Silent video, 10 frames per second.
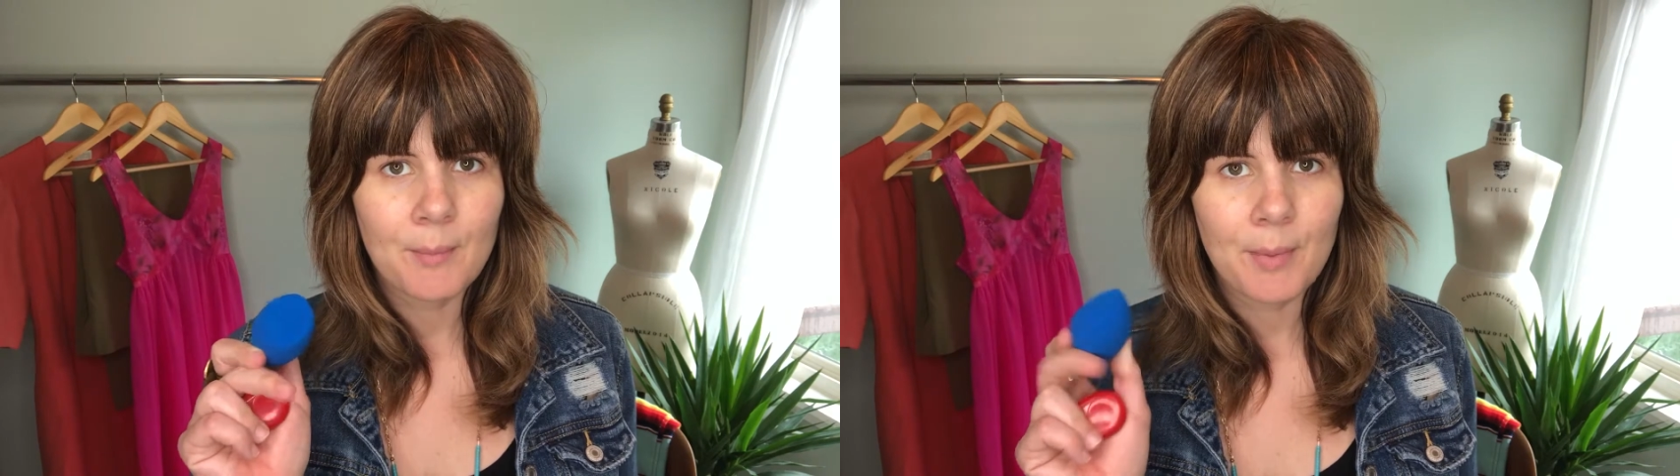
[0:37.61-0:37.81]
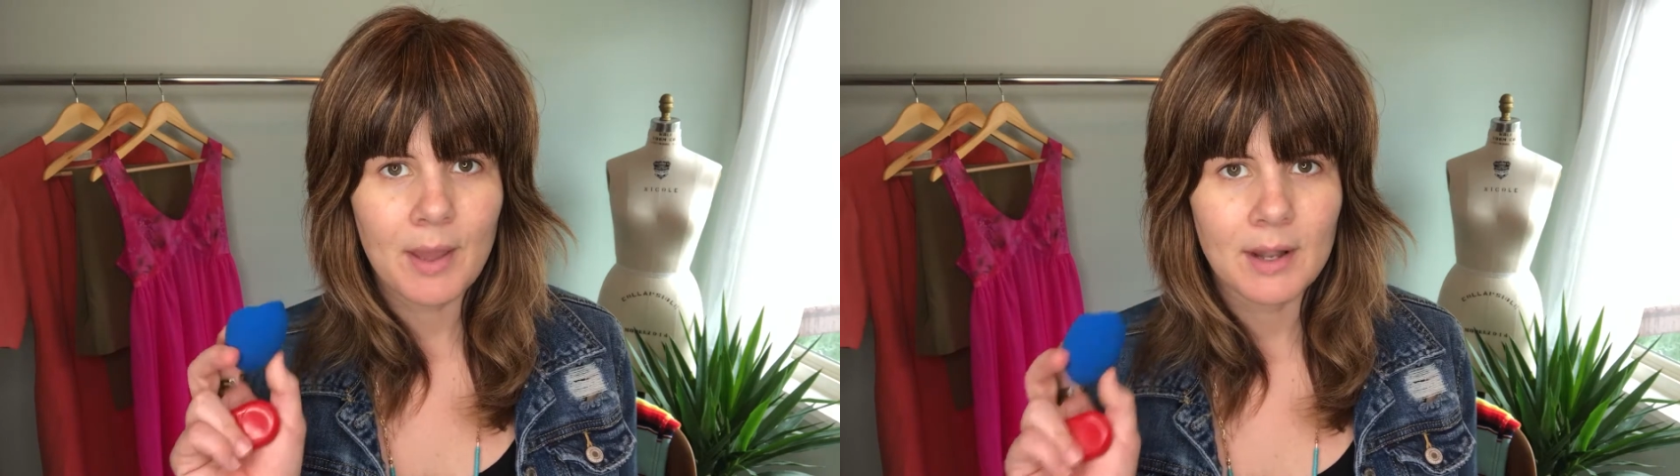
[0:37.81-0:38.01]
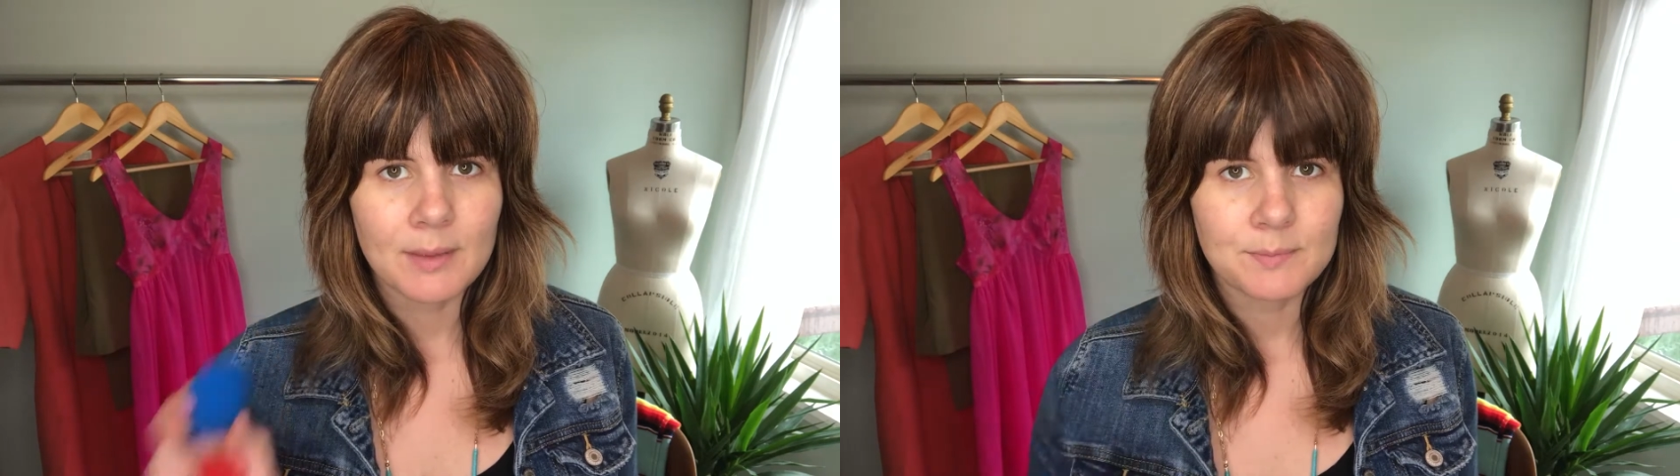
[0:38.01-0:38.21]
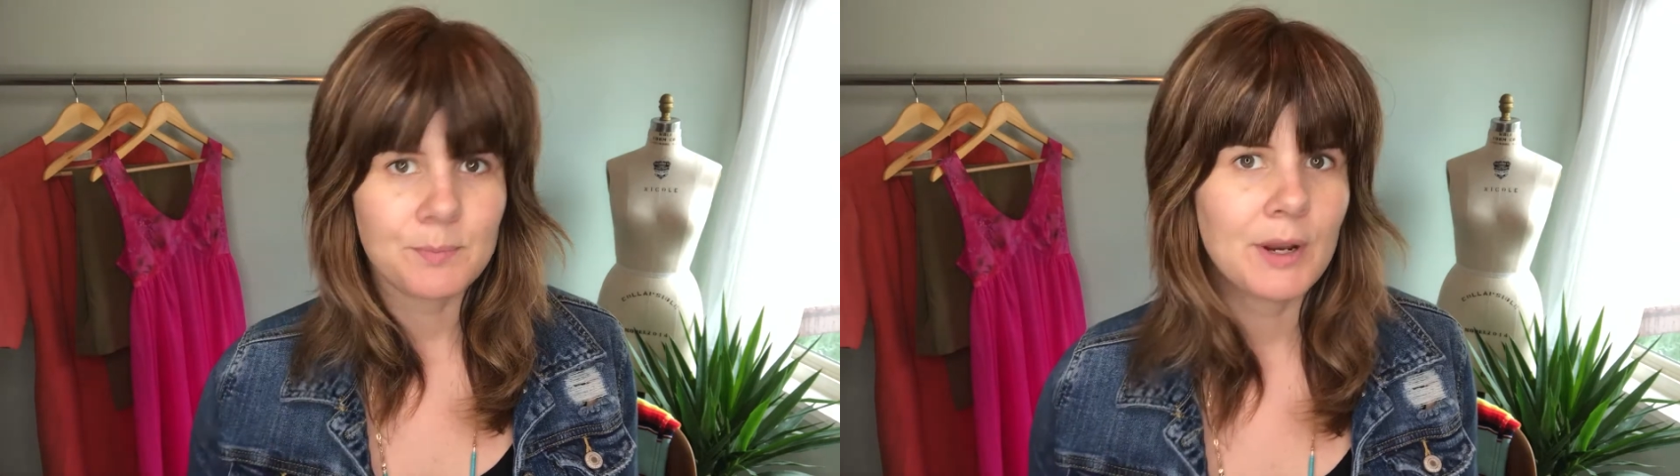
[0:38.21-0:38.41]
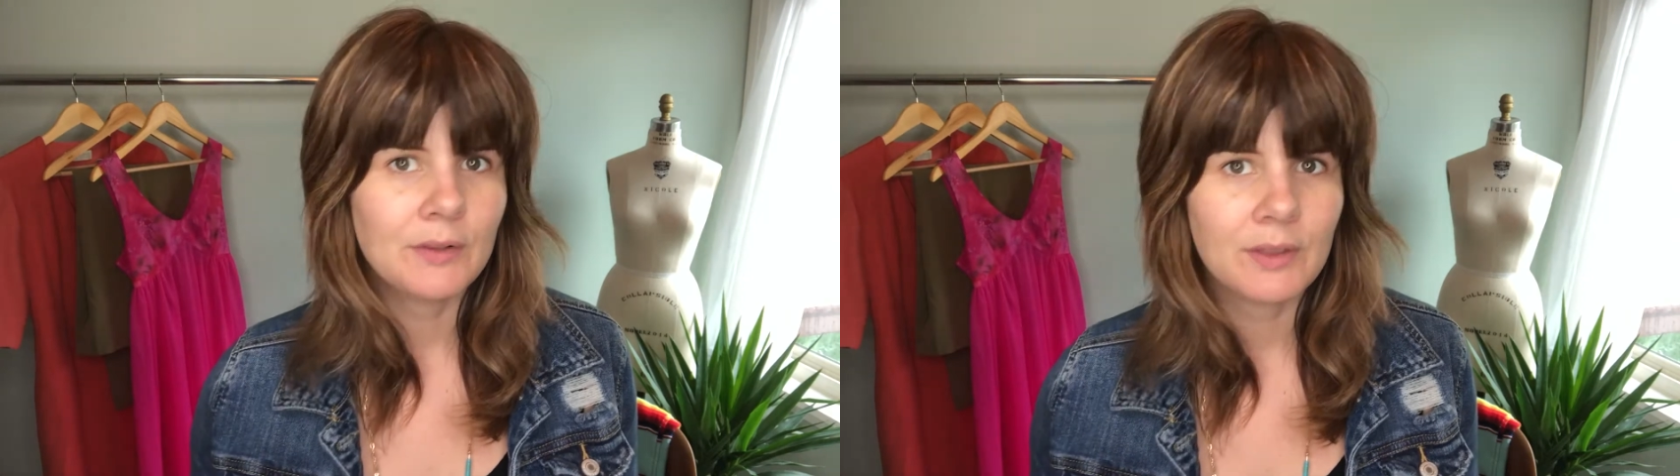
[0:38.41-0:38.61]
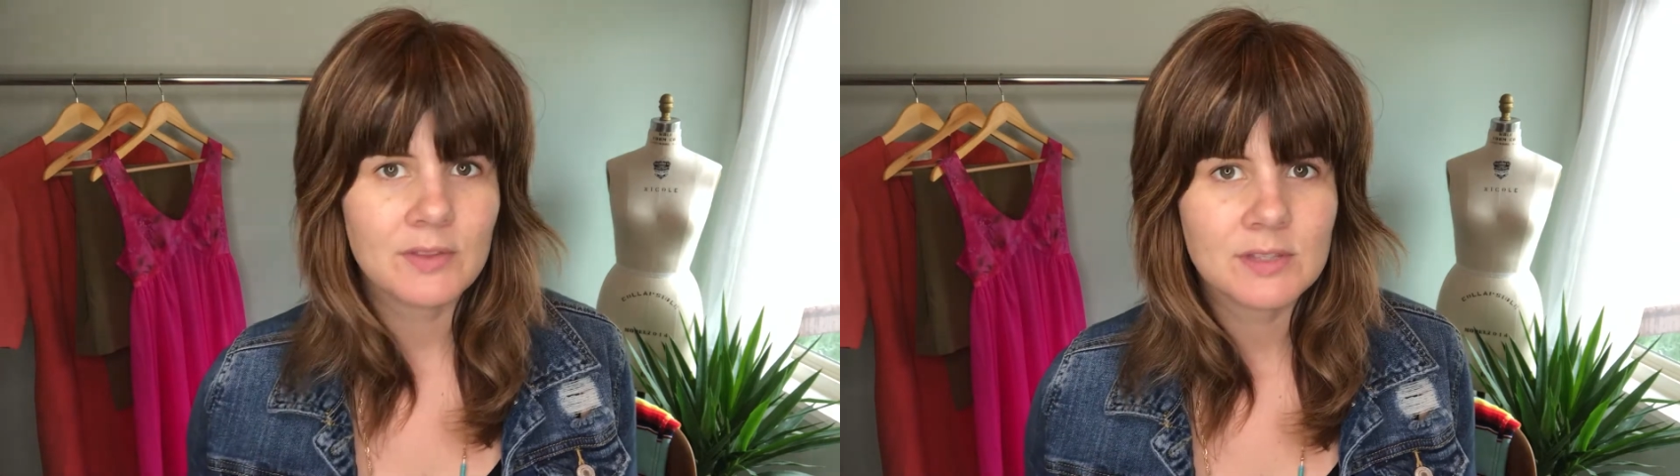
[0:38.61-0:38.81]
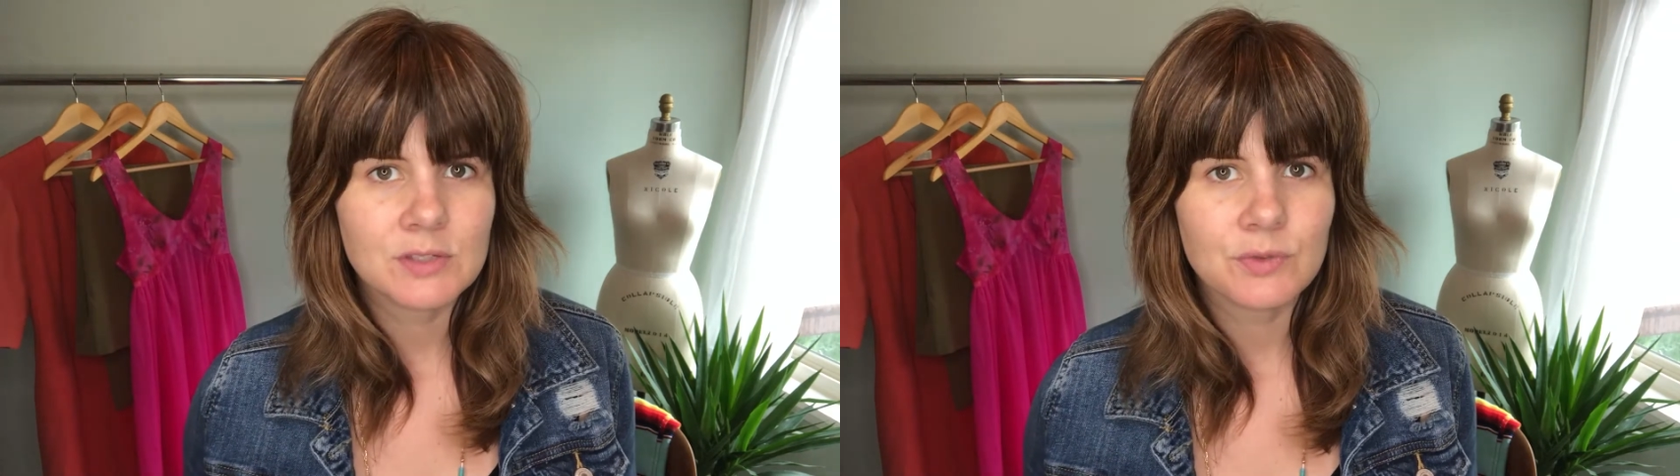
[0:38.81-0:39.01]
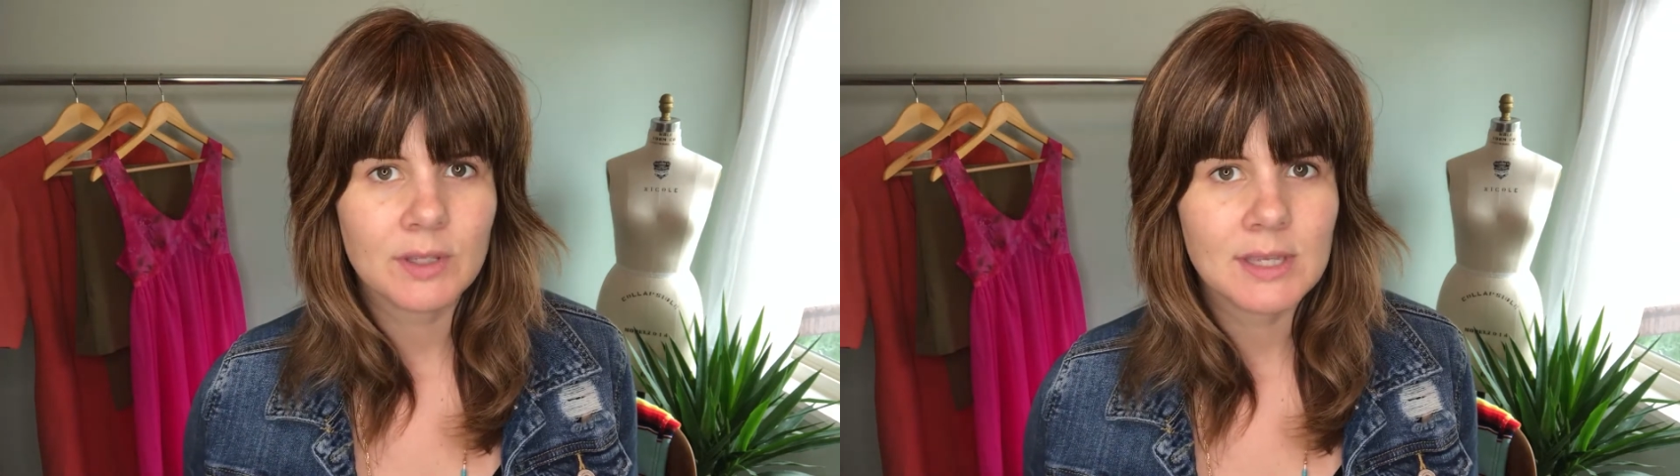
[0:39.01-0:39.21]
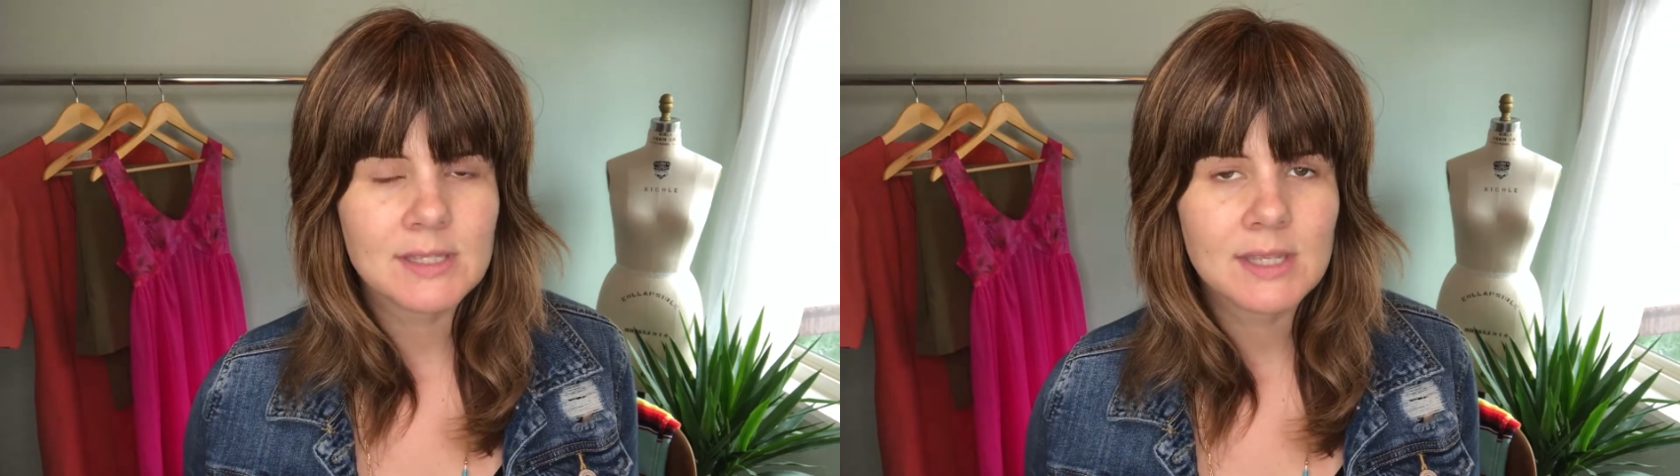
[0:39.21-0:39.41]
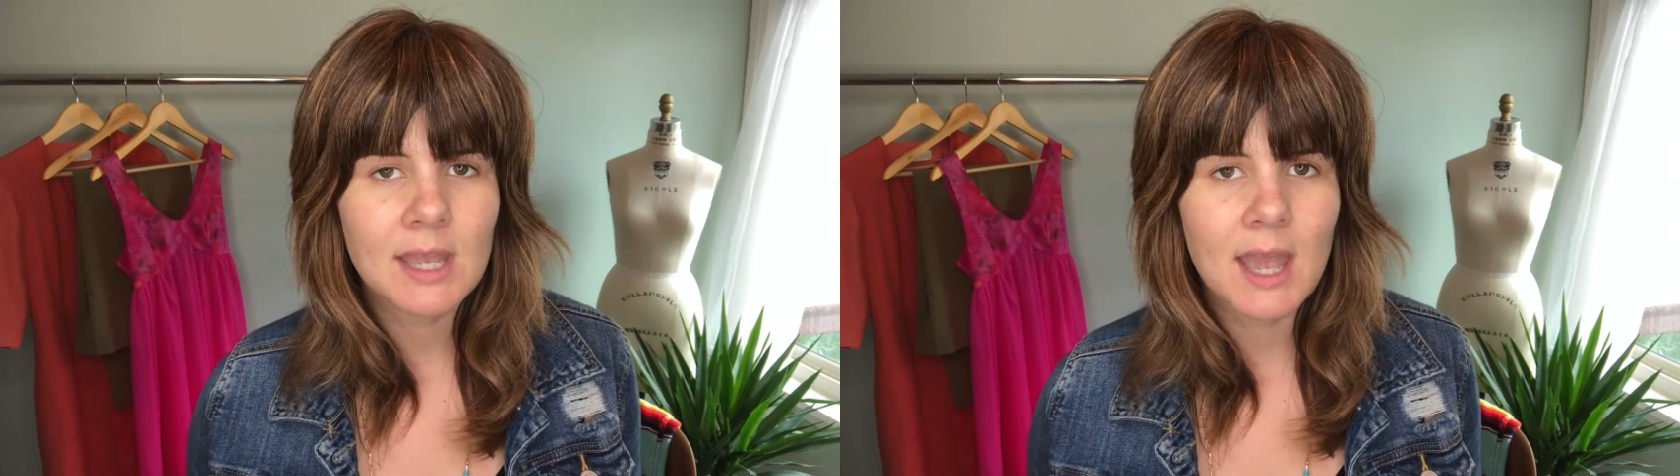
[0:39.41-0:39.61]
but apparently this is really easy